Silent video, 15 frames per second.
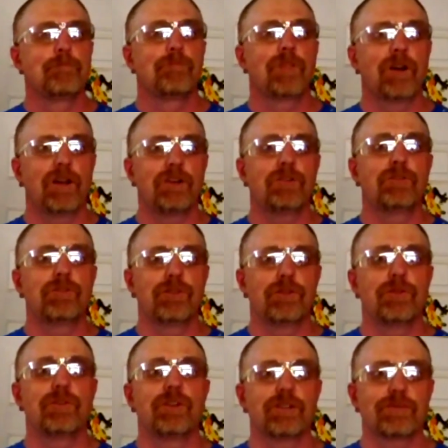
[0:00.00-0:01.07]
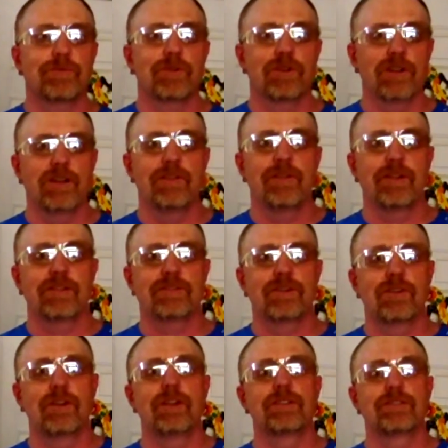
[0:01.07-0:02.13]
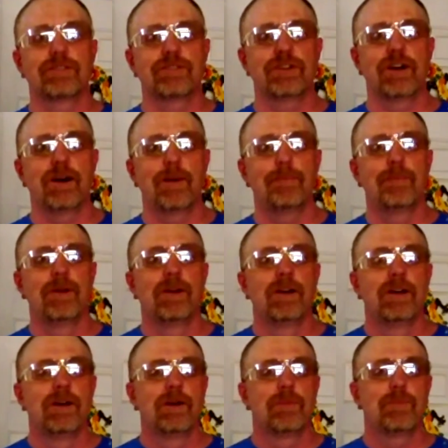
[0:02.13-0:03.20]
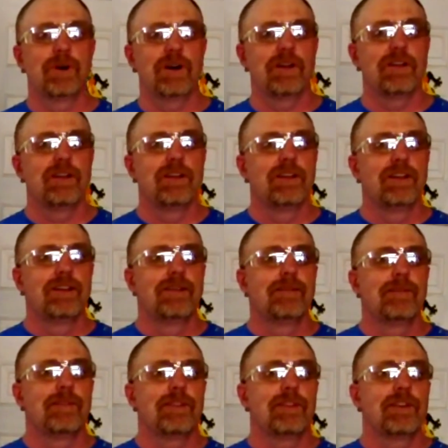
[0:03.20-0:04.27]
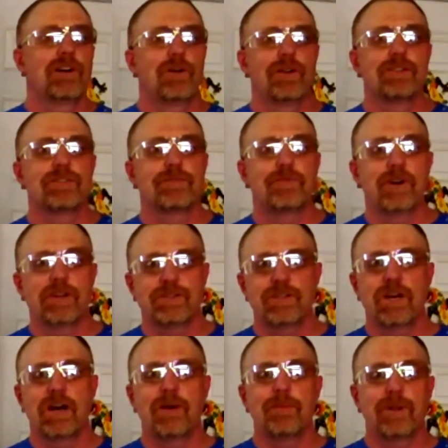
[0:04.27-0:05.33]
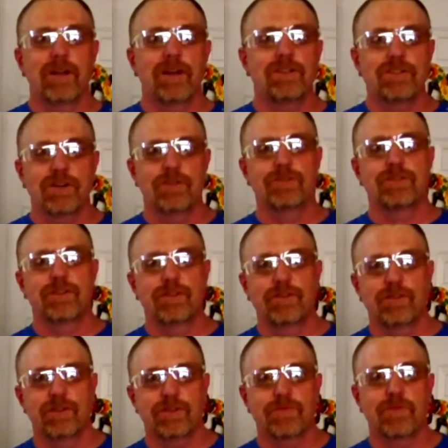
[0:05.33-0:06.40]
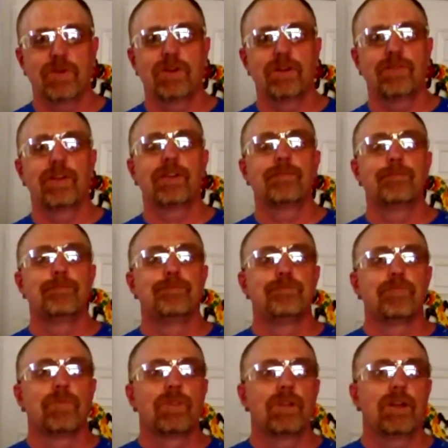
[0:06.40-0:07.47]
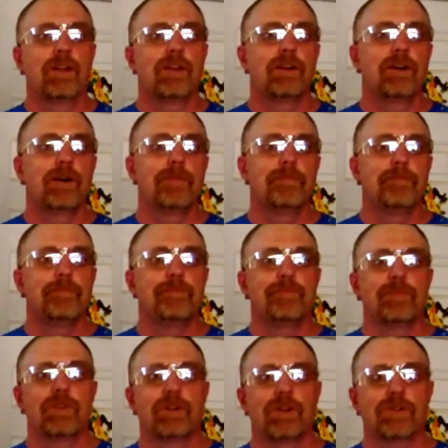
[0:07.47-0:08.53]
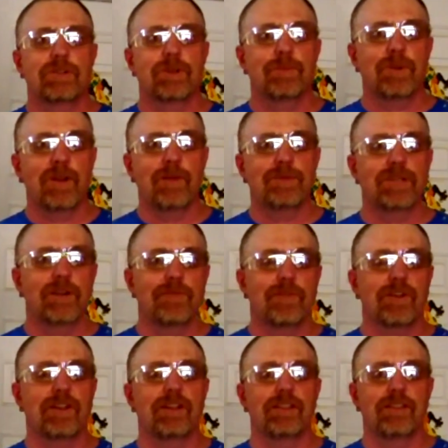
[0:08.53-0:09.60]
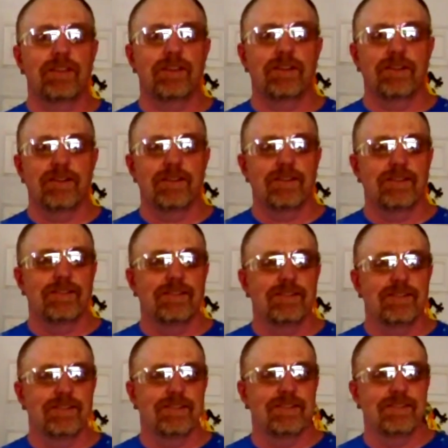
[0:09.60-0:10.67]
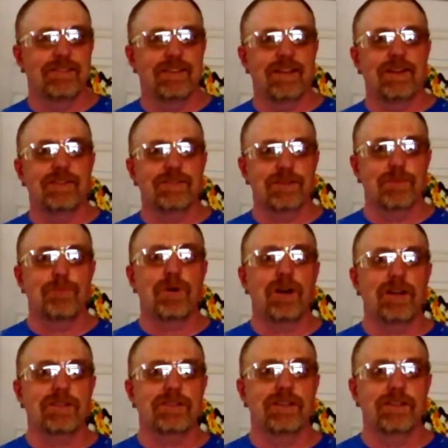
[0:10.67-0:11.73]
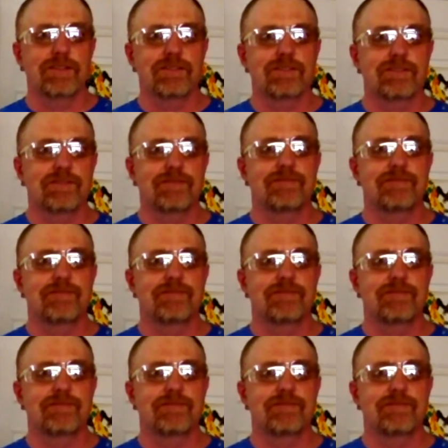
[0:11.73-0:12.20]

Now I do this for a living, so it is a job, but you know, it's a fun job, and I chose to do this for a living. And you know, sometimes I forget that it's the process